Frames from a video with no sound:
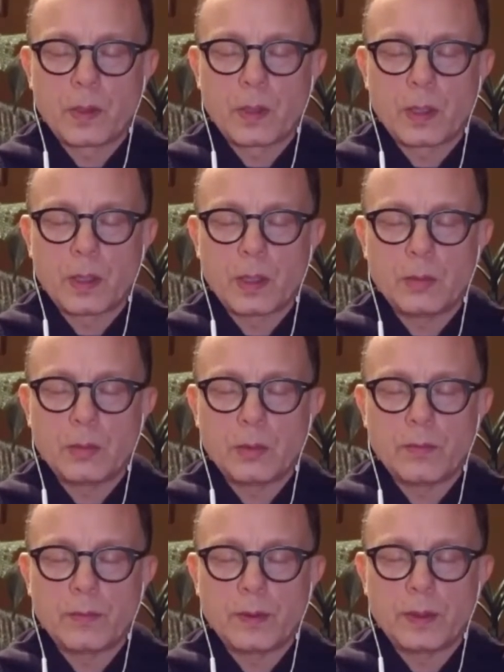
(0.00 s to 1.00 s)
And then we'll
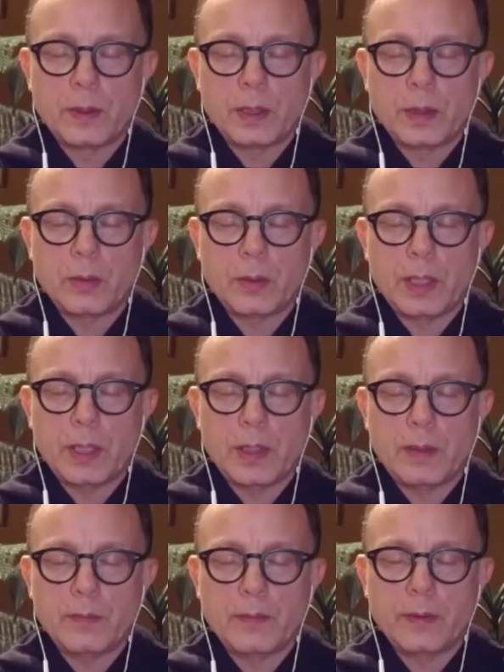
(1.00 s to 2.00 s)
feel like we
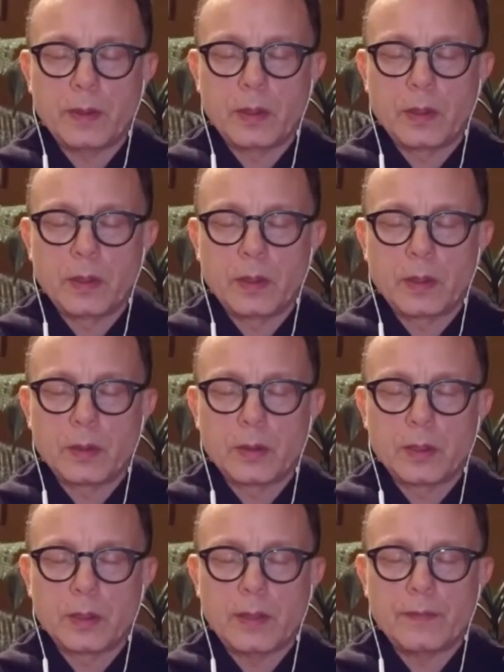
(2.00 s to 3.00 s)
have
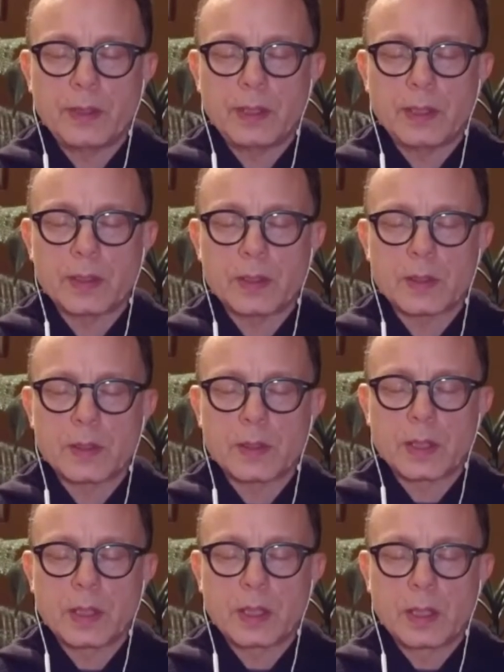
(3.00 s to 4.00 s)
good evidence
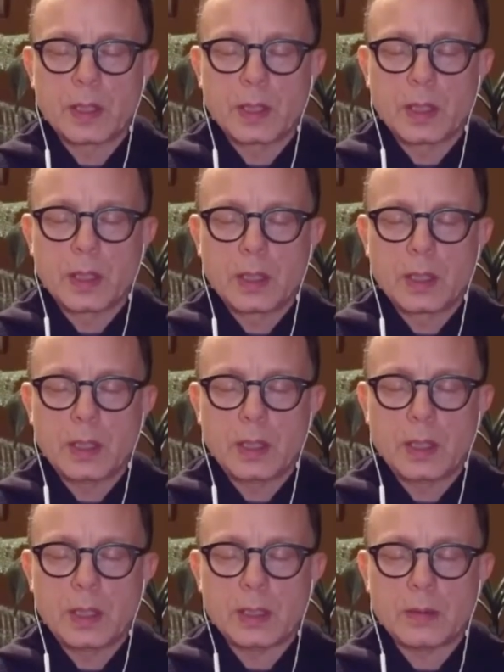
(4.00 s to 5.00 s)
that
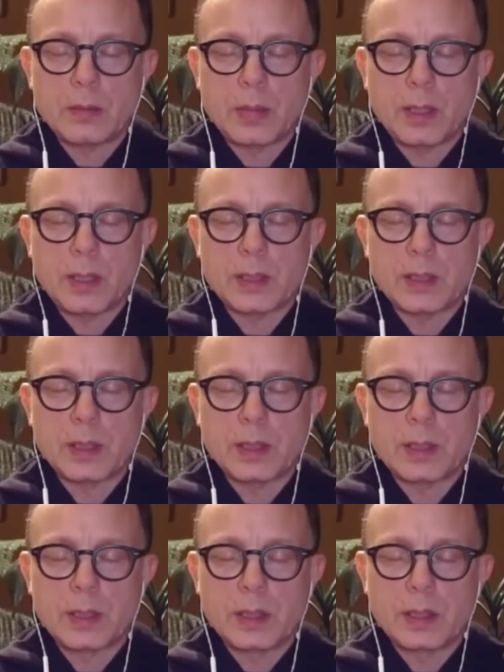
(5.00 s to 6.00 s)
it isn't pleasant,
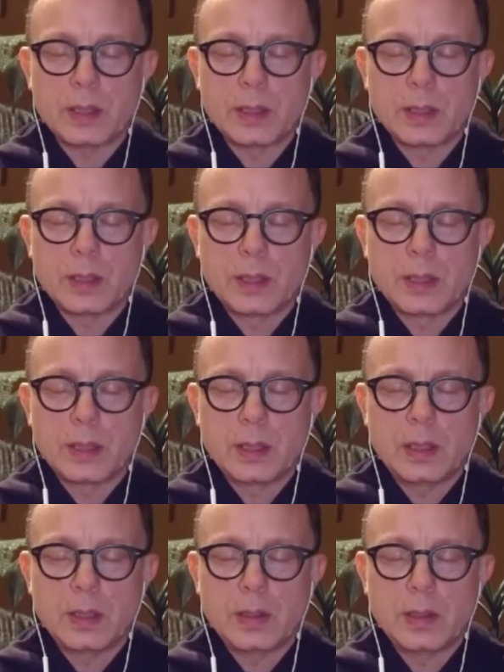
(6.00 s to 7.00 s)

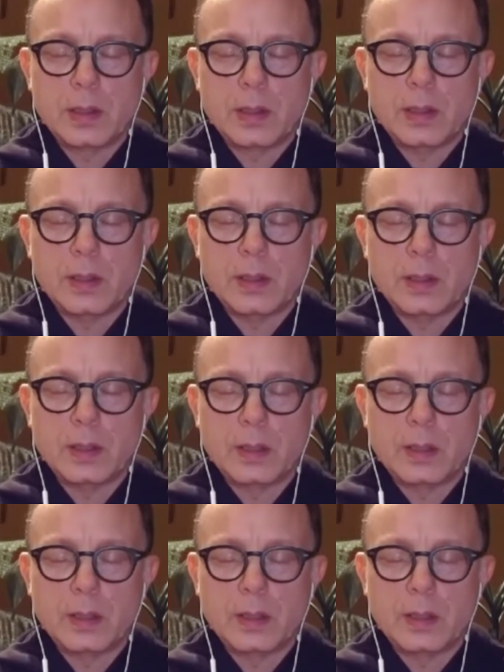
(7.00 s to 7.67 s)
and on and on.